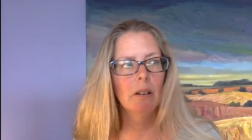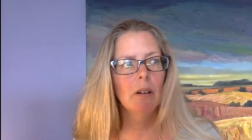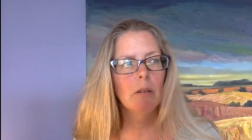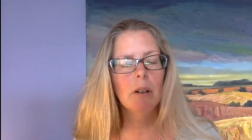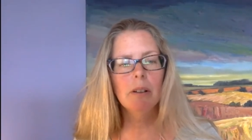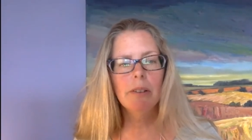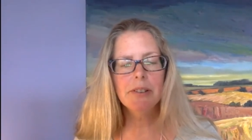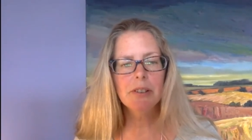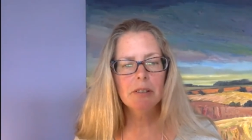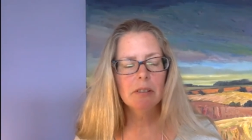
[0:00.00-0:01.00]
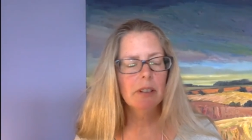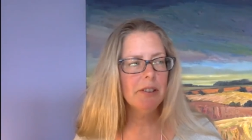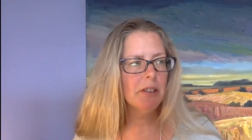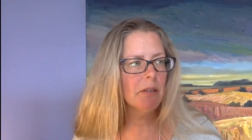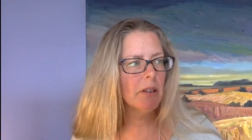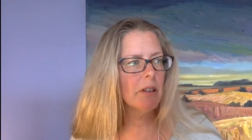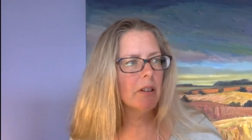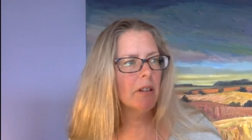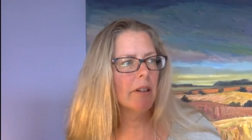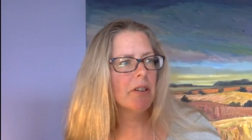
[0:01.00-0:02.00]
Well, that's a
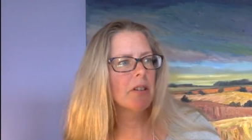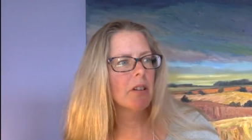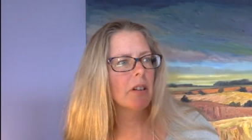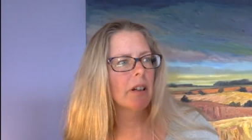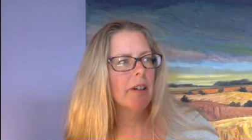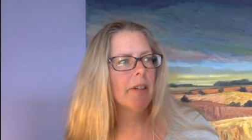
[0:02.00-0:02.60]
good question.